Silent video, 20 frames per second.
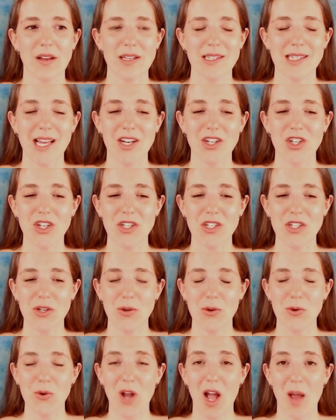Section
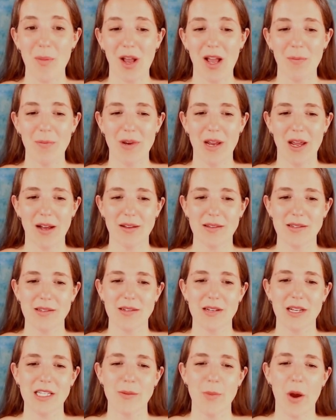2, coming up
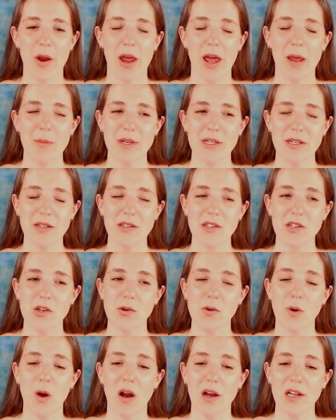next, is about Edmonton's
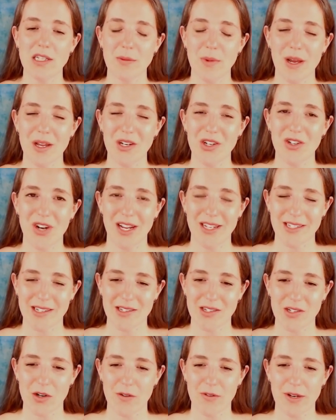new on-demand
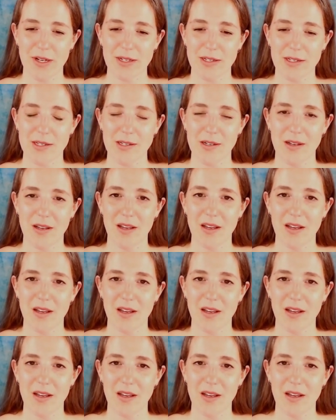transit service.